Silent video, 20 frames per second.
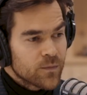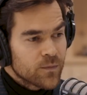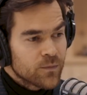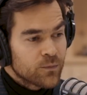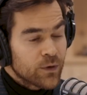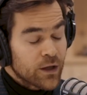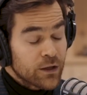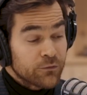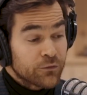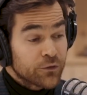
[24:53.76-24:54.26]

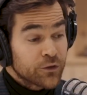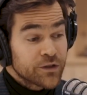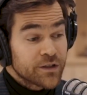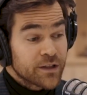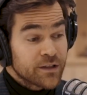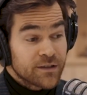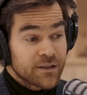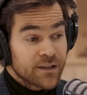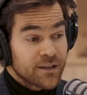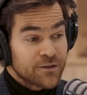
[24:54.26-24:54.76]
Well, first,
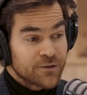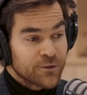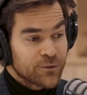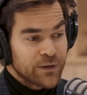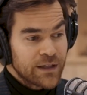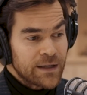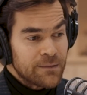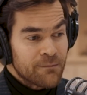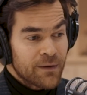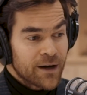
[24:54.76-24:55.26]
it's
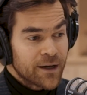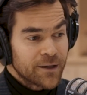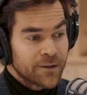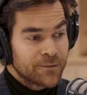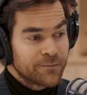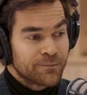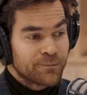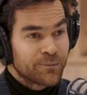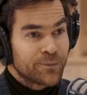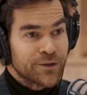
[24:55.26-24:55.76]
only my
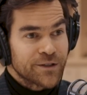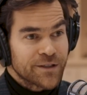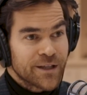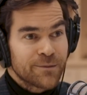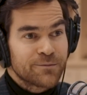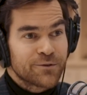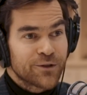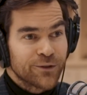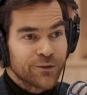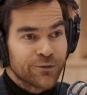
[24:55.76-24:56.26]

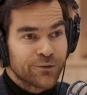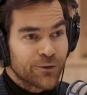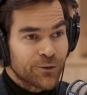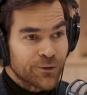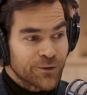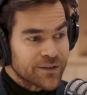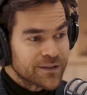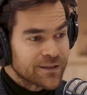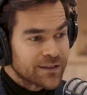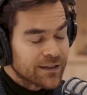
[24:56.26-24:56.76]
perception, of
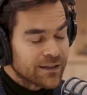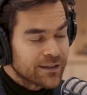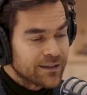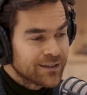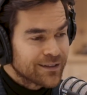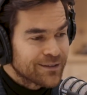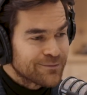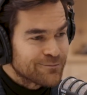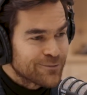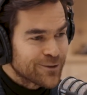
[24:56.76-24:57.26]
course.
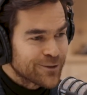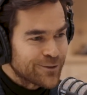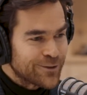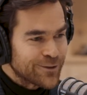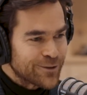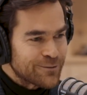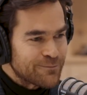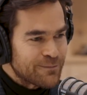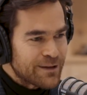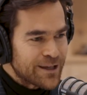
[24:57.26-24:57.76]
I'm not going
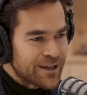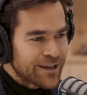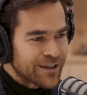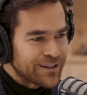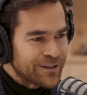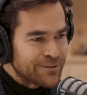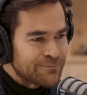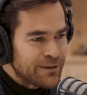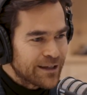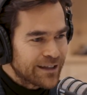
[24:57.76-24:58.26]
to make
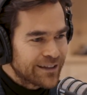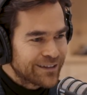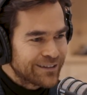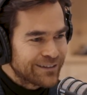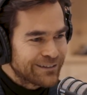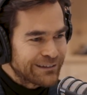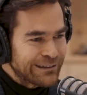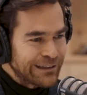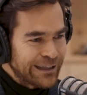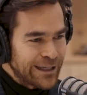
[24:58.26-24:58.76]
any big
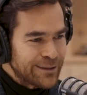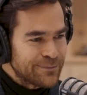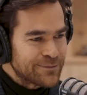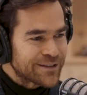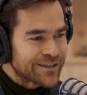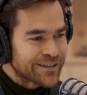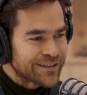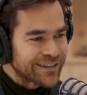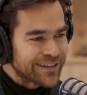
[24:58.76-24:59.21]
claims.